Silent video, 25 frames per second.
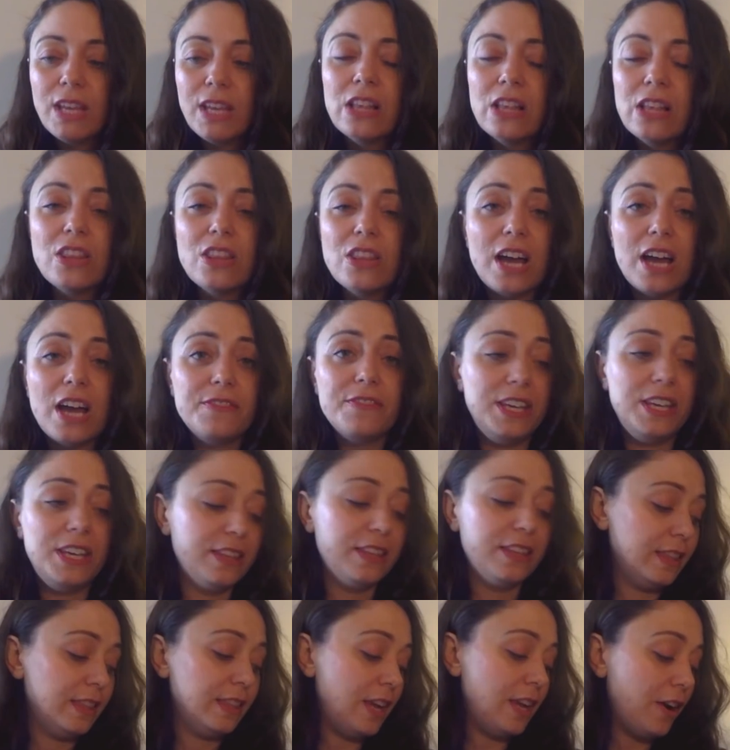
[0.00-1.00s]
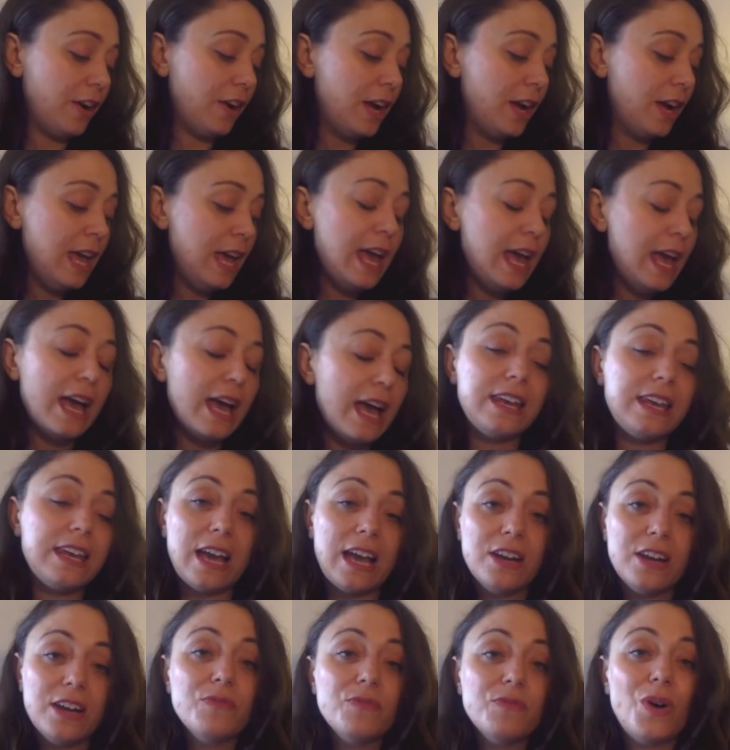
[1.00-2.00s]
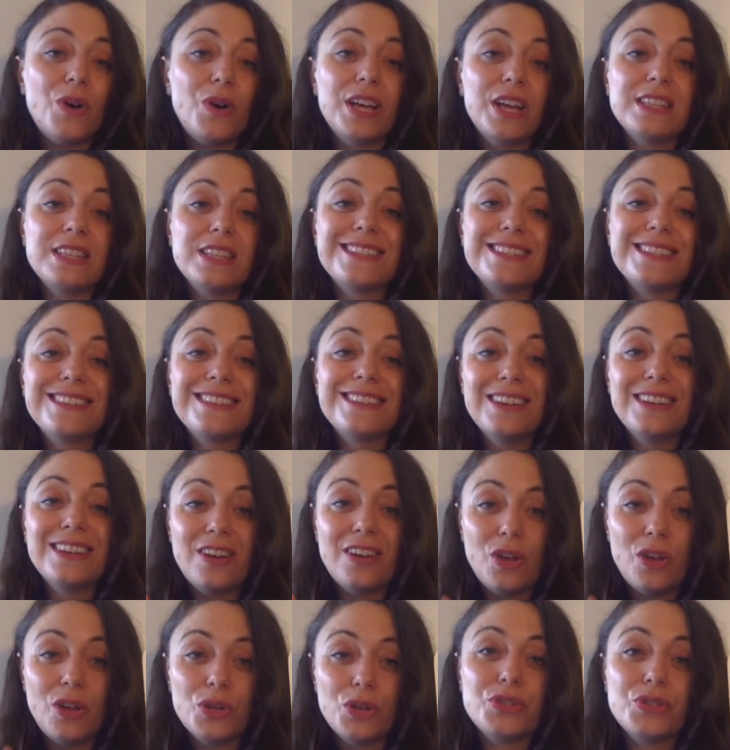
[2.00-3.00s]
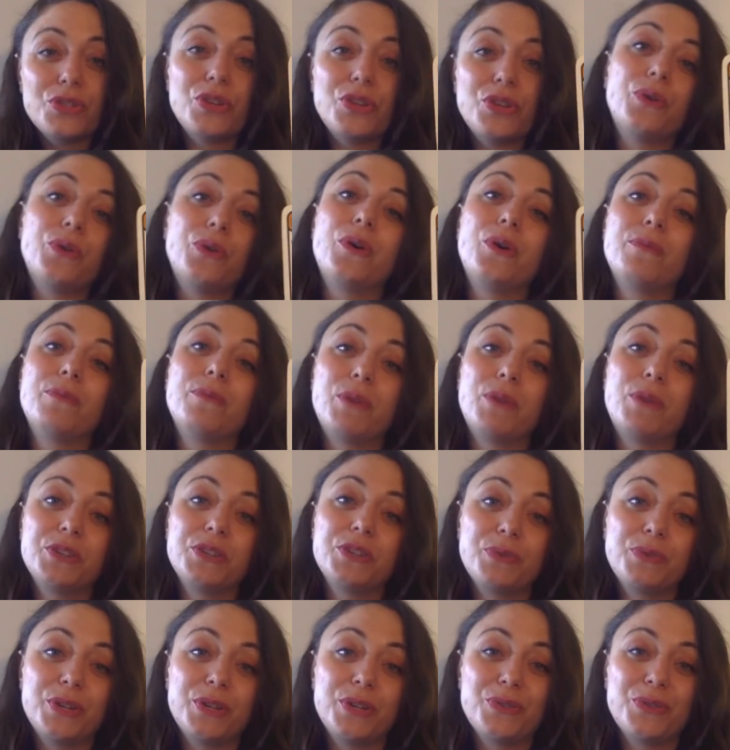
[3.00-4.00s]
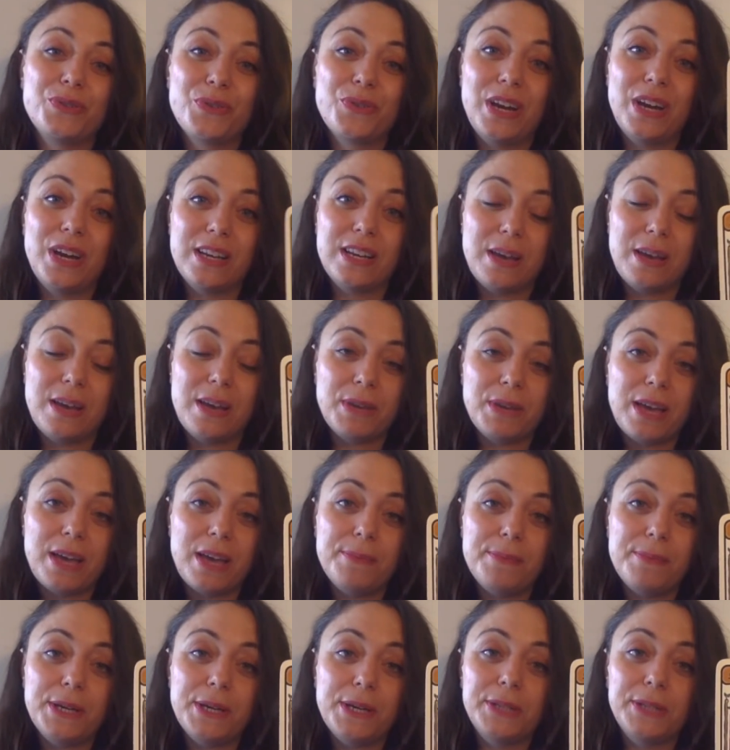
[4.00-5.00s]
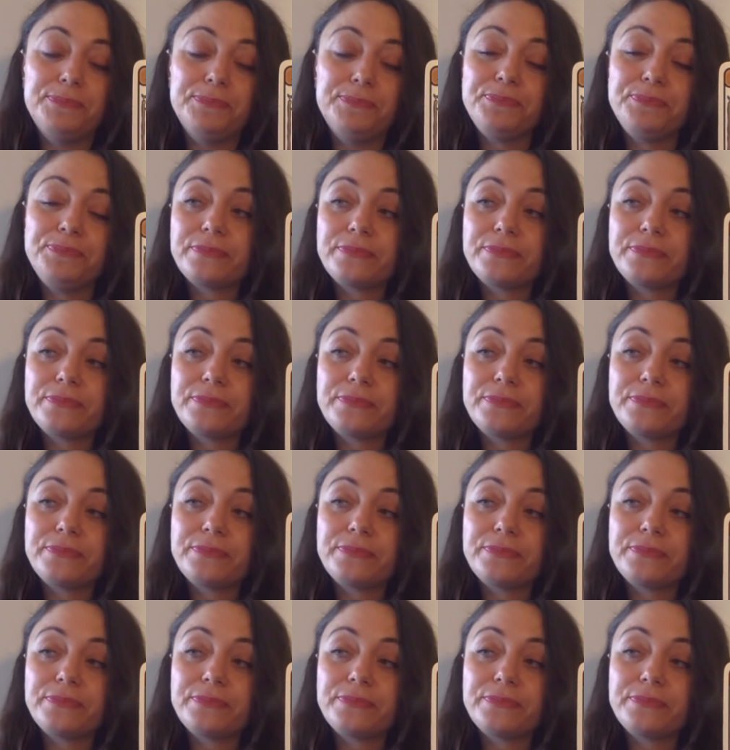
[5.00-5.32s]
A lot of healing there. And Nine of Wands, also Mars retrograde coming up here.